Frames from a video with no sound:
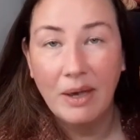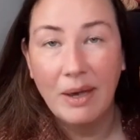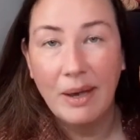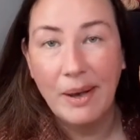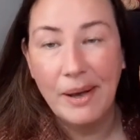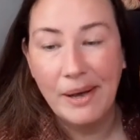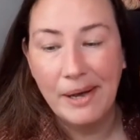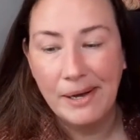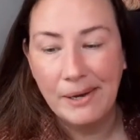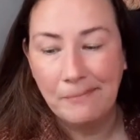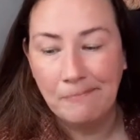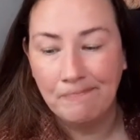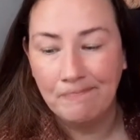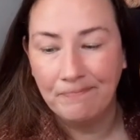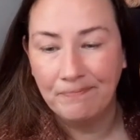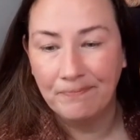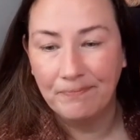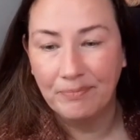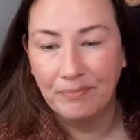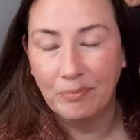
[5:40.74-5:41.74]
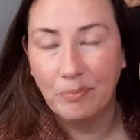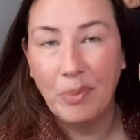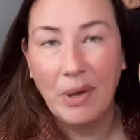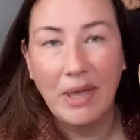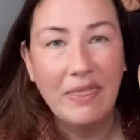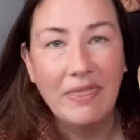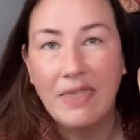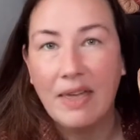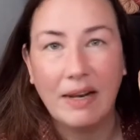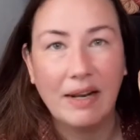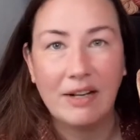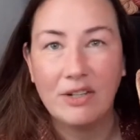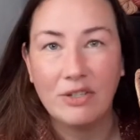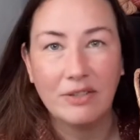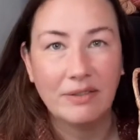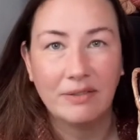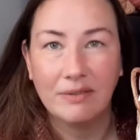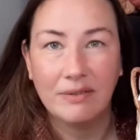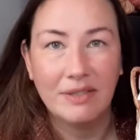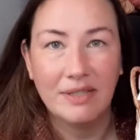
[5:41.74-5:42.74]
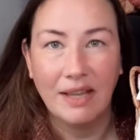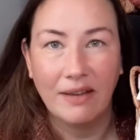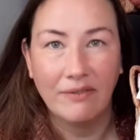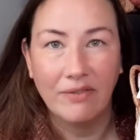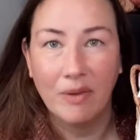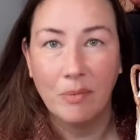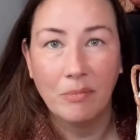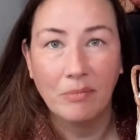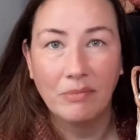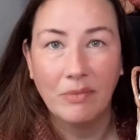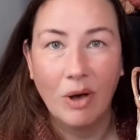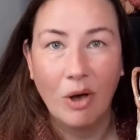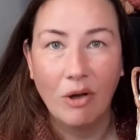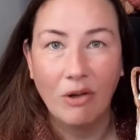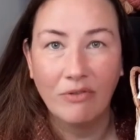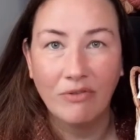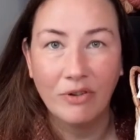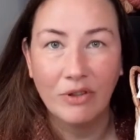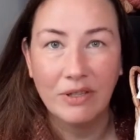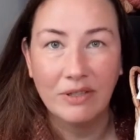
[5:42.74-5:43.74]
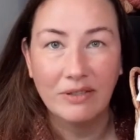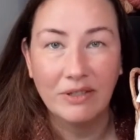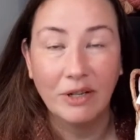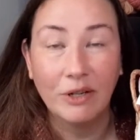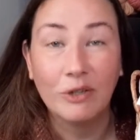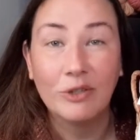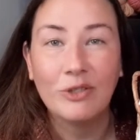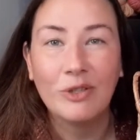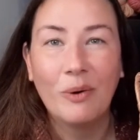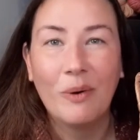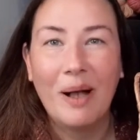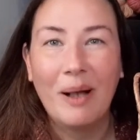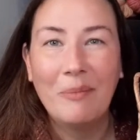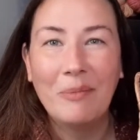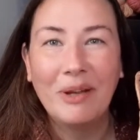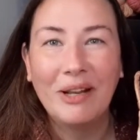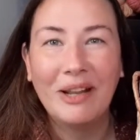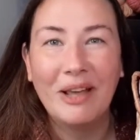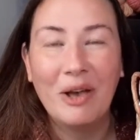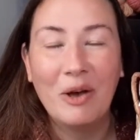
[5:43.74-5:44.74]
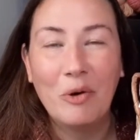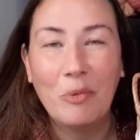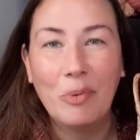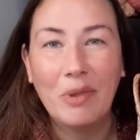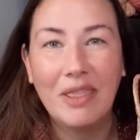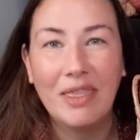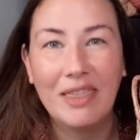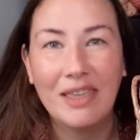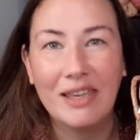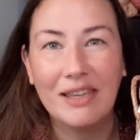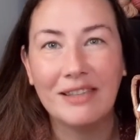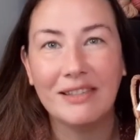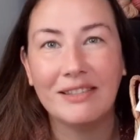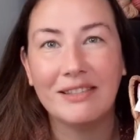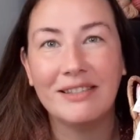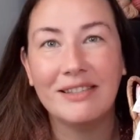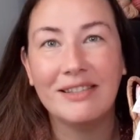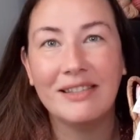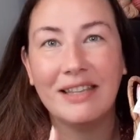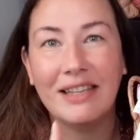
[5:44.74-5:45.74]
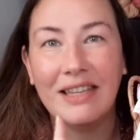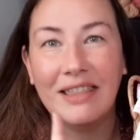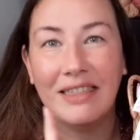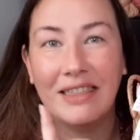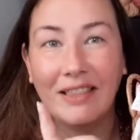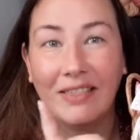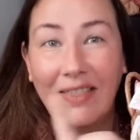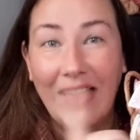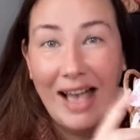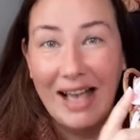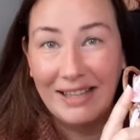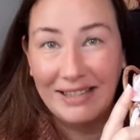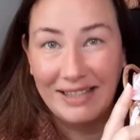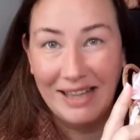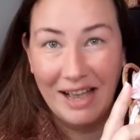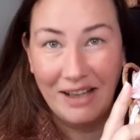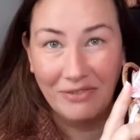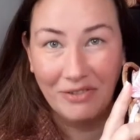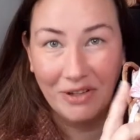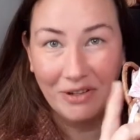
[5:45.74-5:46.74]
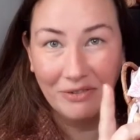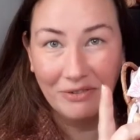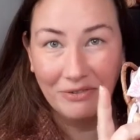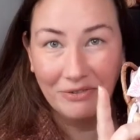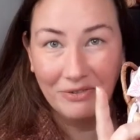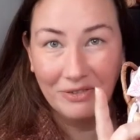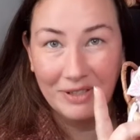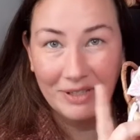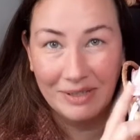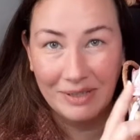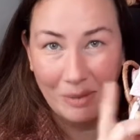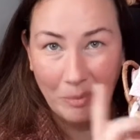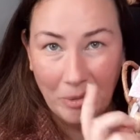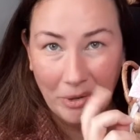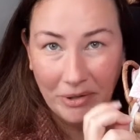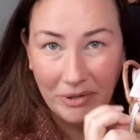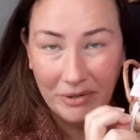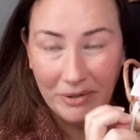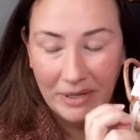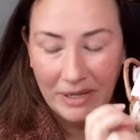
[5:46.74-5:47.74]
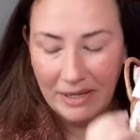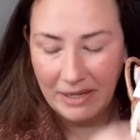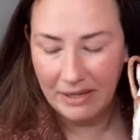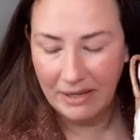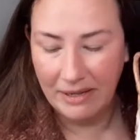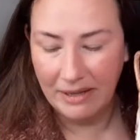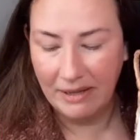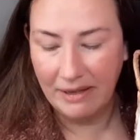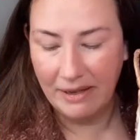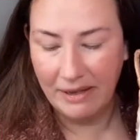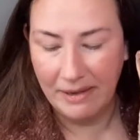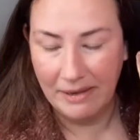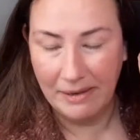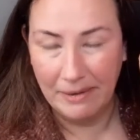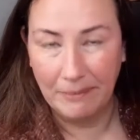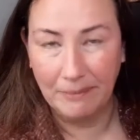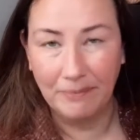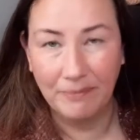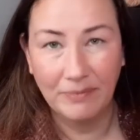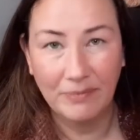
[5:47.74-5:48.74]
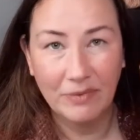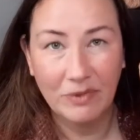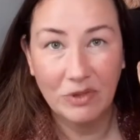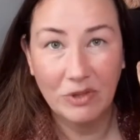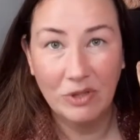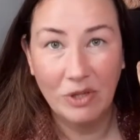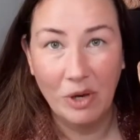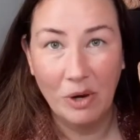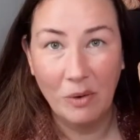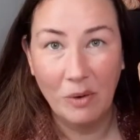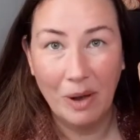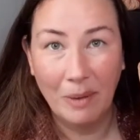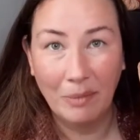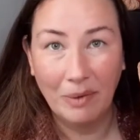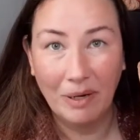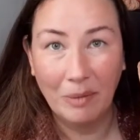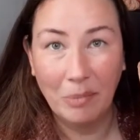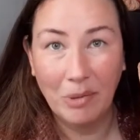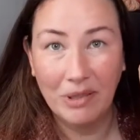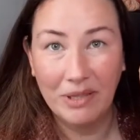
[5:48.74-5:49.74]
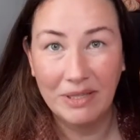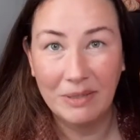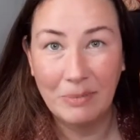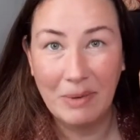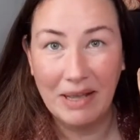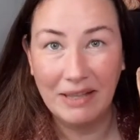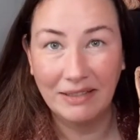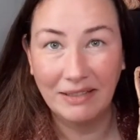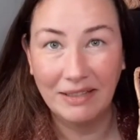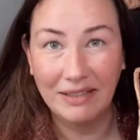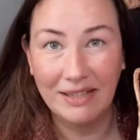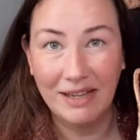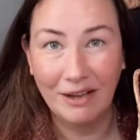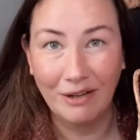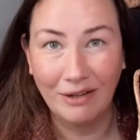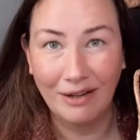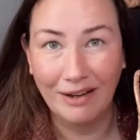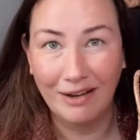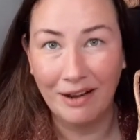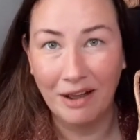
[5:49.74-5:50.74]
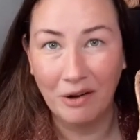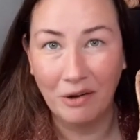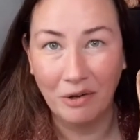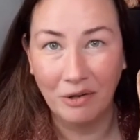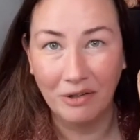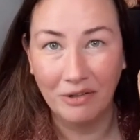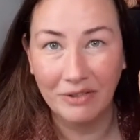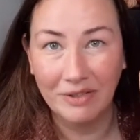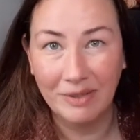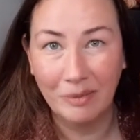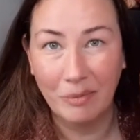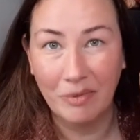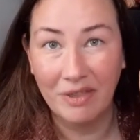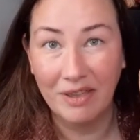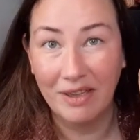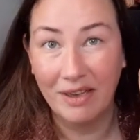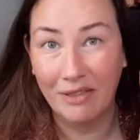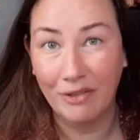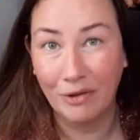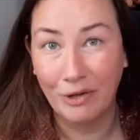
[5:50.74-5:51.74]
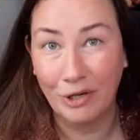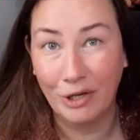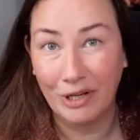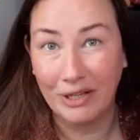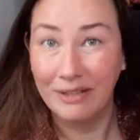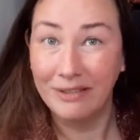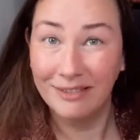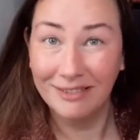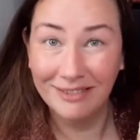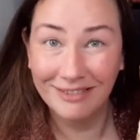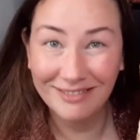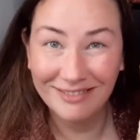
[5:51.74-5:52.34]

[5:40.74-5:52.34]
but then I just saved them all for this year. So I'm gonna open these in the last half of December. So I'm gonna put this basket down and unearth some of the other goodies.